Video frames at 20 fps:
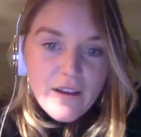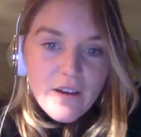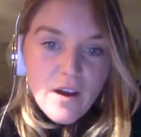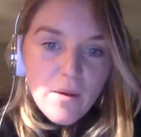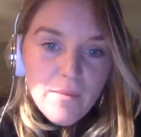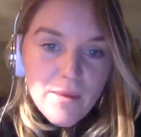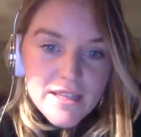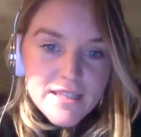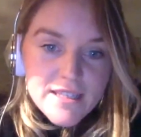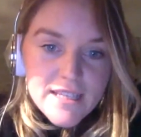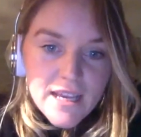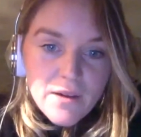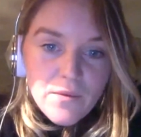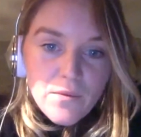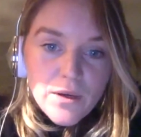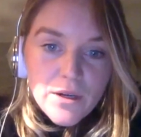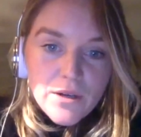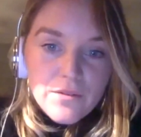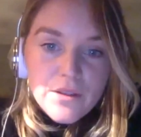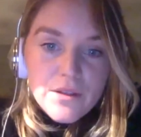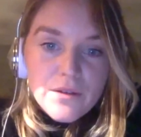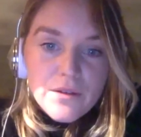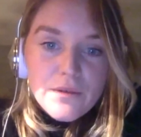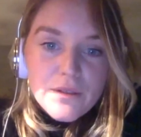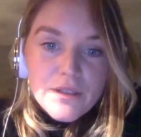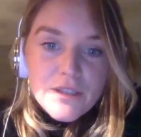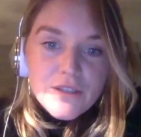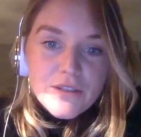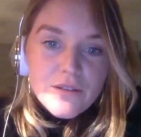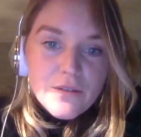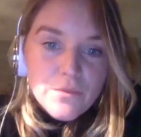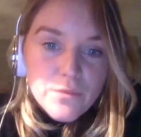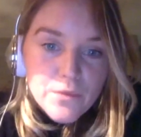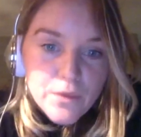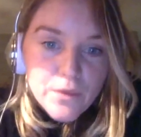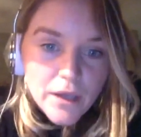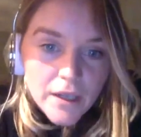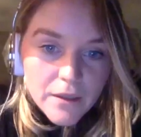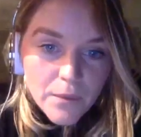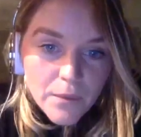comment saying one
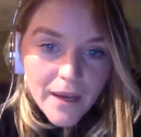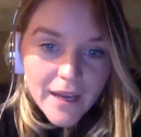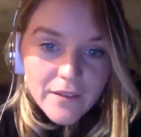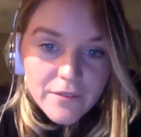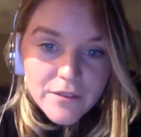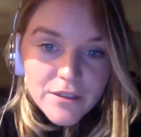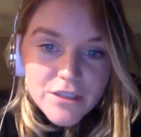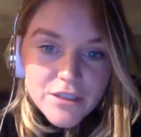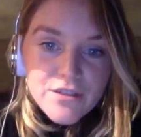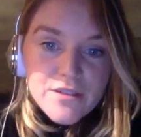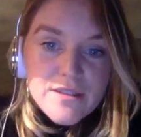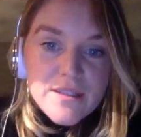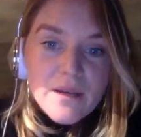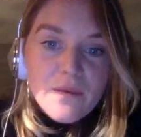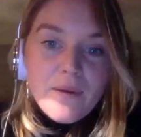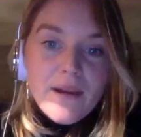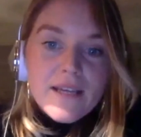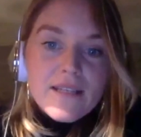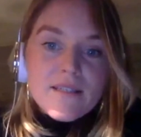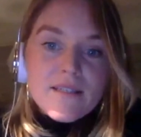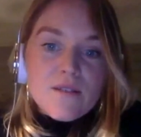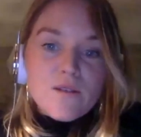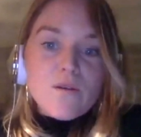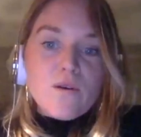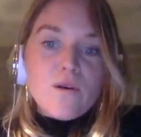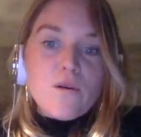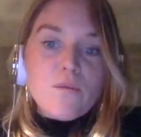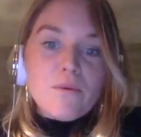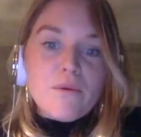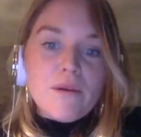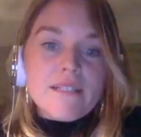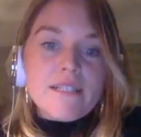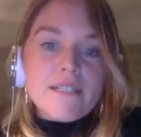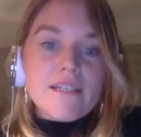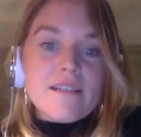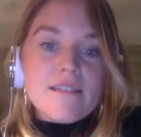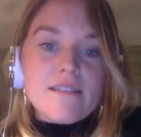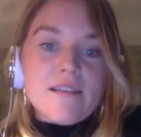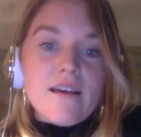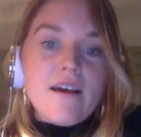way of reducing waste is incorporating
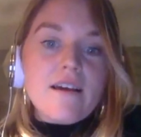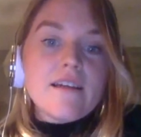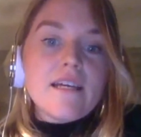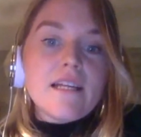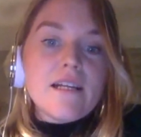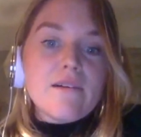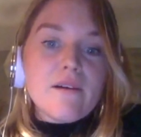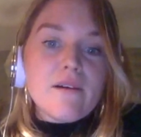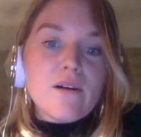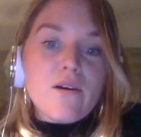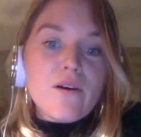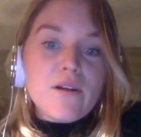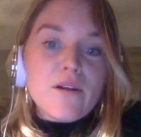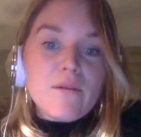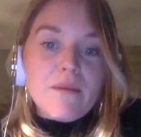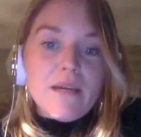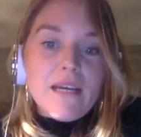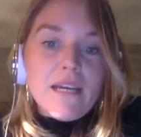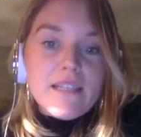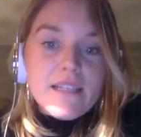a circular economy.